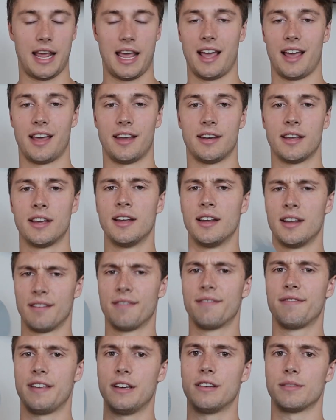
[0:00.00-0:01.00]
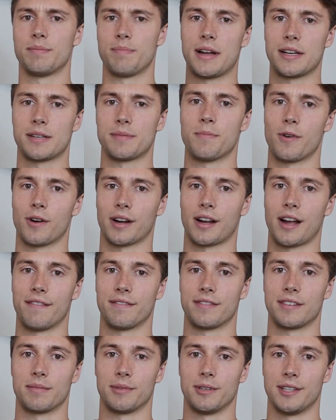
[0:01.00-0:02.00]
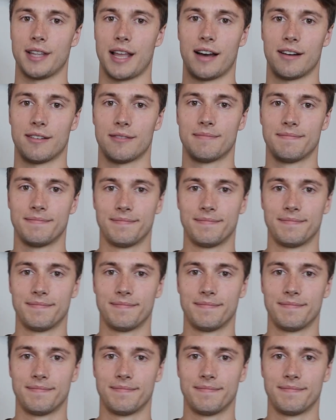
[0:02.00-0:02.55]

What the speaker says: and feels much more comfortable now.